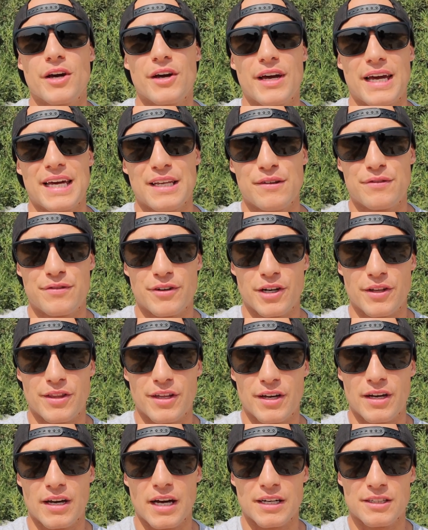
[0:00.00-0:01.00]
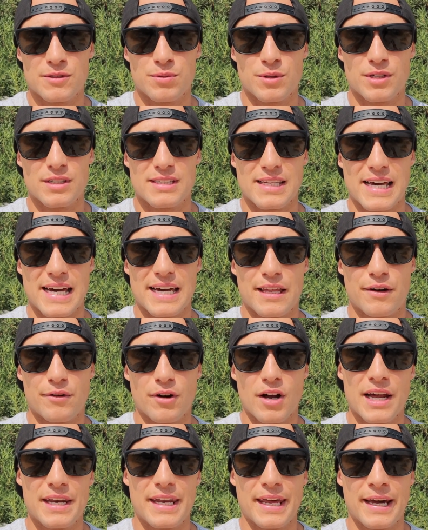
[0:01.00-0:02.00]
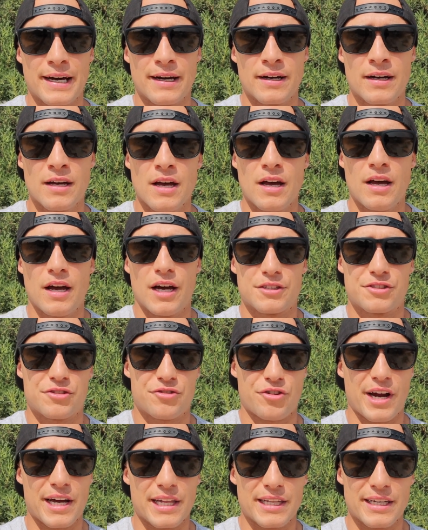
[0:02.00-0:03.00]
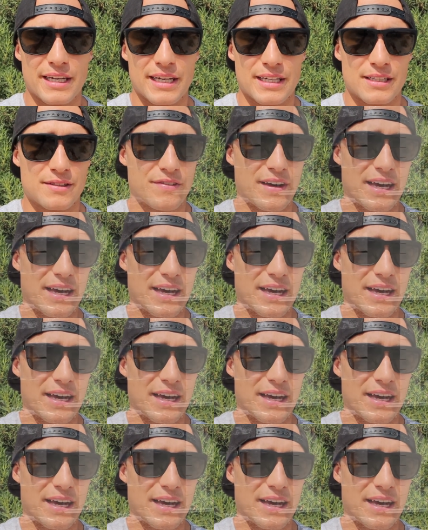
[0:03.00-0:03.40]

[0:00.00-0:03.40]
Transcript: go any further, I just want to say that right now, Australia is